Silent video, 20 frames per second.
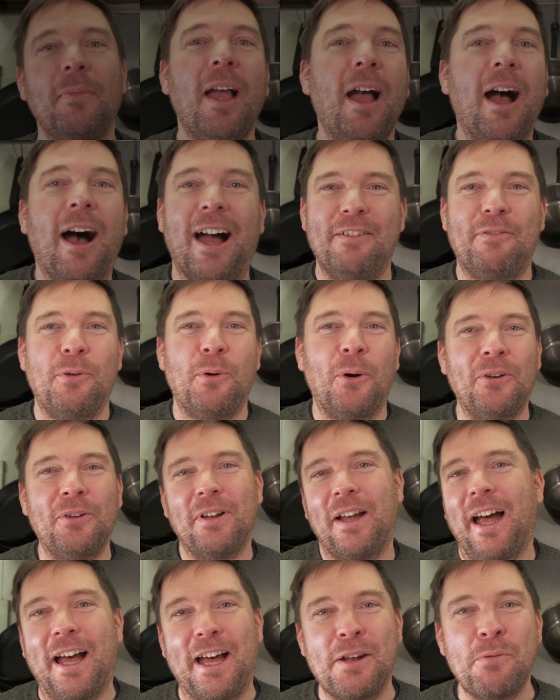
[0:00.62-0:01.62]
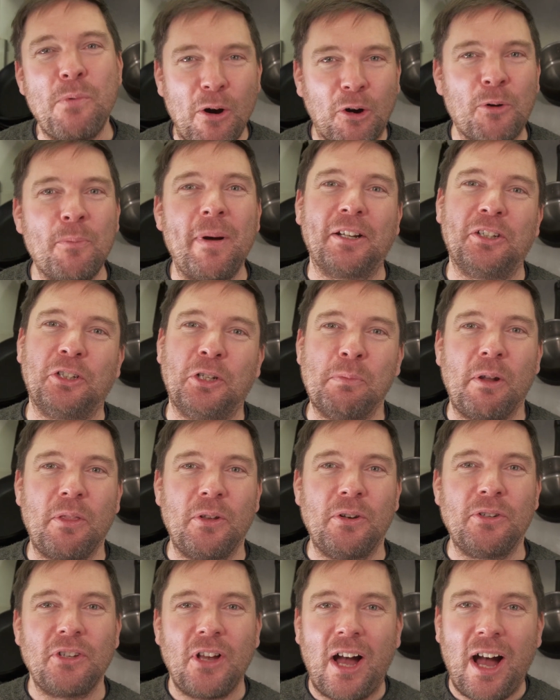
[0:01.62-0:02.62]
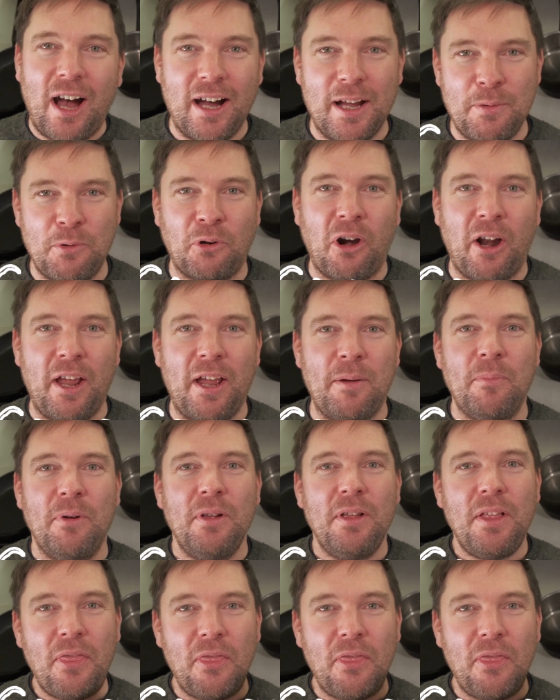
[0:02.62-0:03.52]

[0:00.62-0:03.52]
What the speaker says: Hi everyone, and welcome back to Good Brothers. I'm Graham.